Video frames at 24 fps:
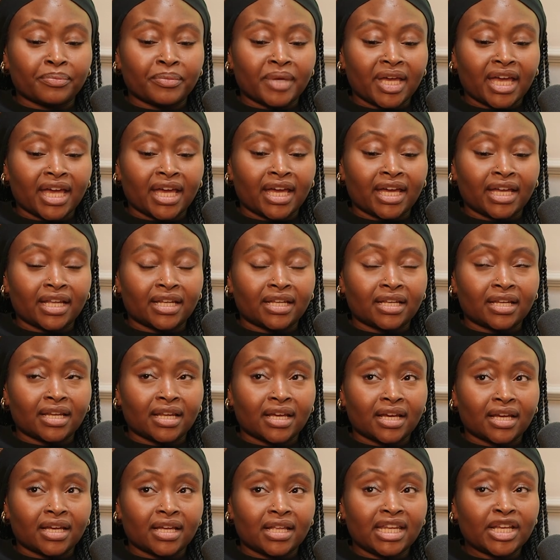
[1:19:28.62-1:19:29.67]
in
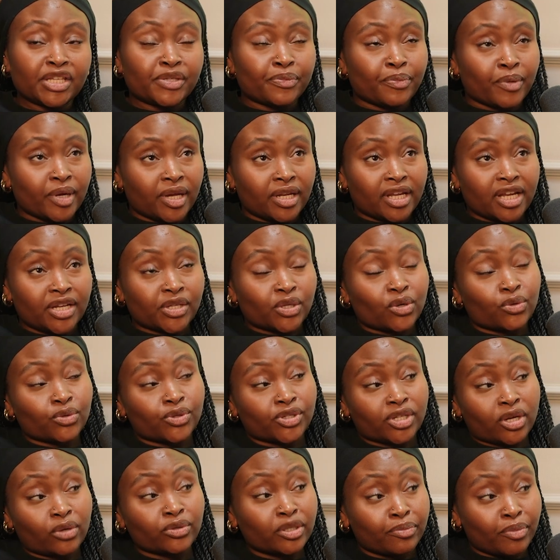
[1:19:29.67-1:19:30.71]
Lisbon and it's called
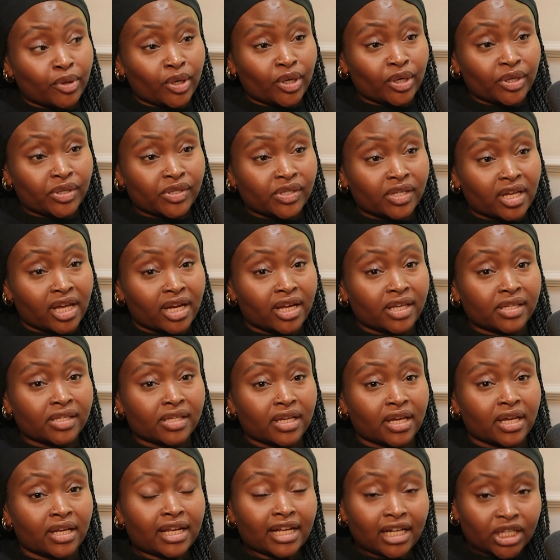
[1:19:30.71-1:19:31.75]
Salted Books and it's
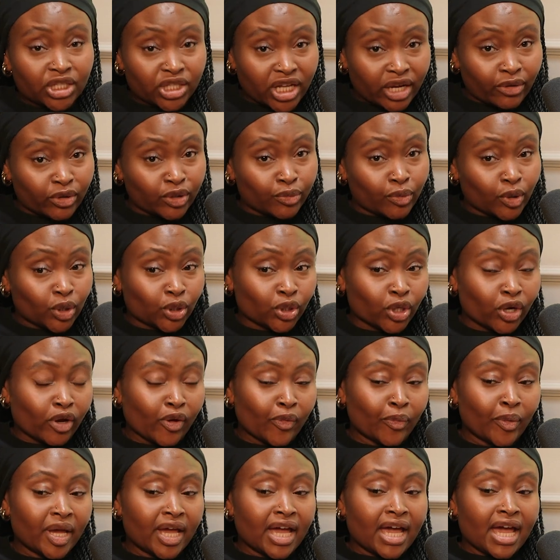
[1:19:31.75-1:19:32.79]
an English language
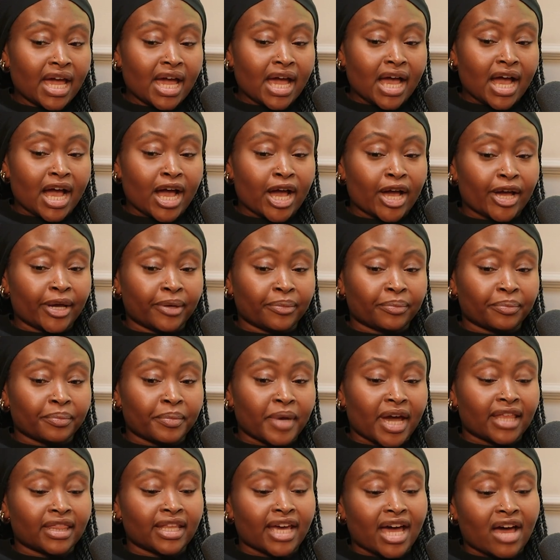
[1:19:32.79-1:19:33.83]
bookshop. And
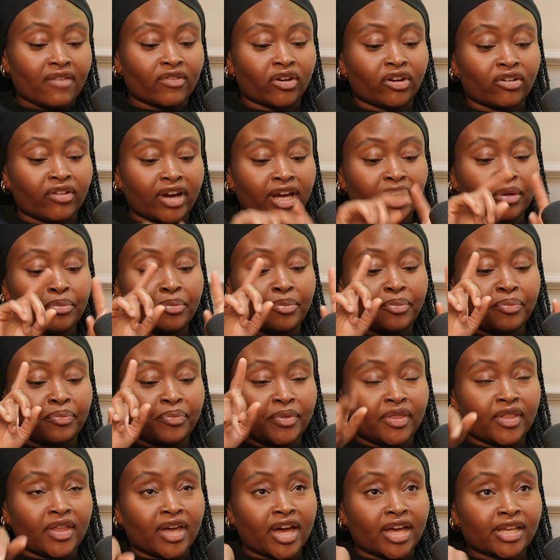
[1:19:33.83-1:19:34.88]
they have a great
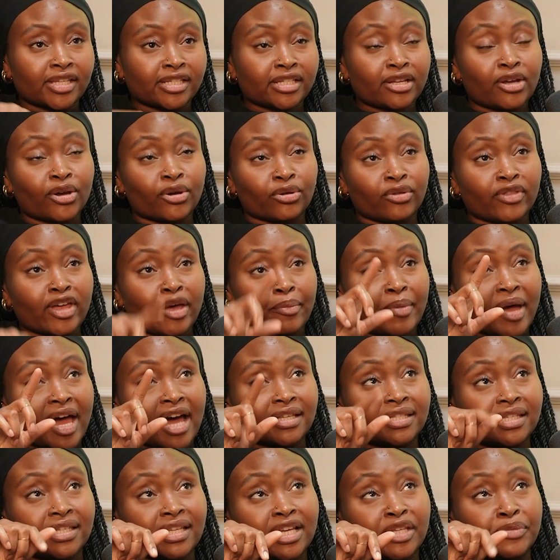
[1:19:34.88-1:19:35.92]
slogan on their
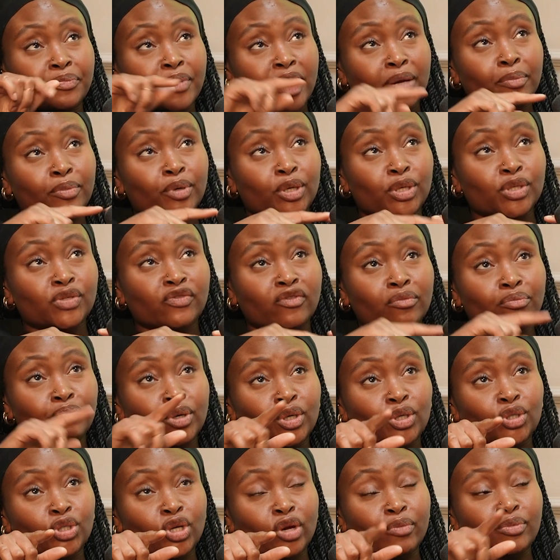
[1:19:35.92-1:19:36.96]
bags that says, buy books from
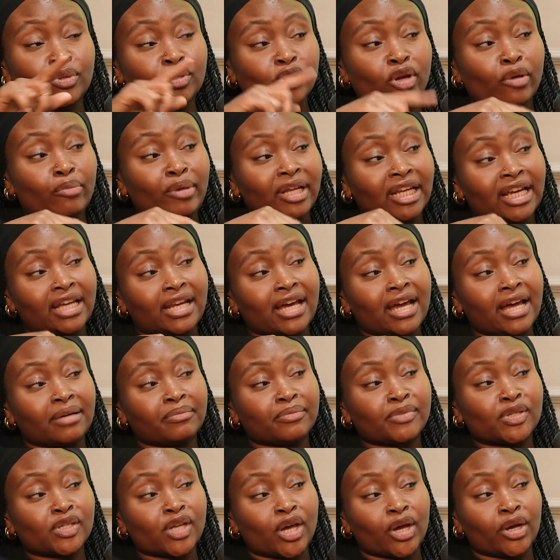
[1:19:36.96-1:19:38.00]
bookshops, not a billionaire.
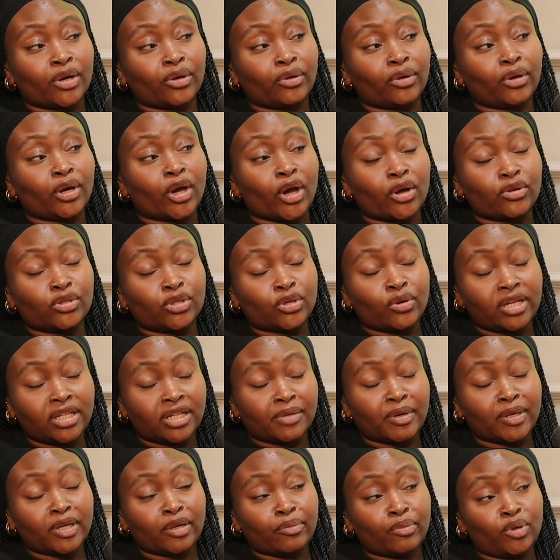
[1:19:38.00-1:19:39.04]
So go to your
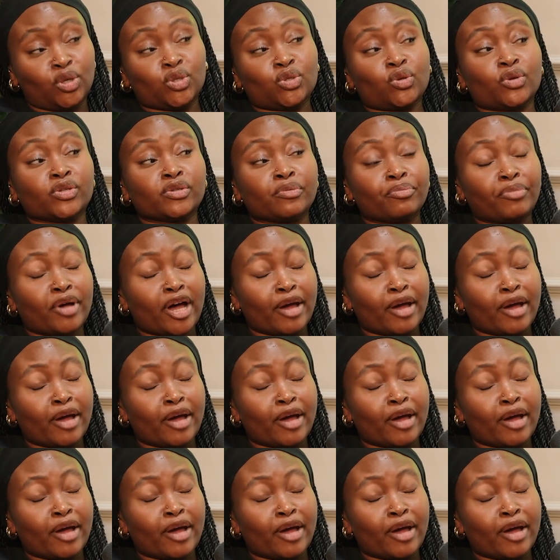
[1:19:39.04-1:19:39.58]
independent bookstores and buy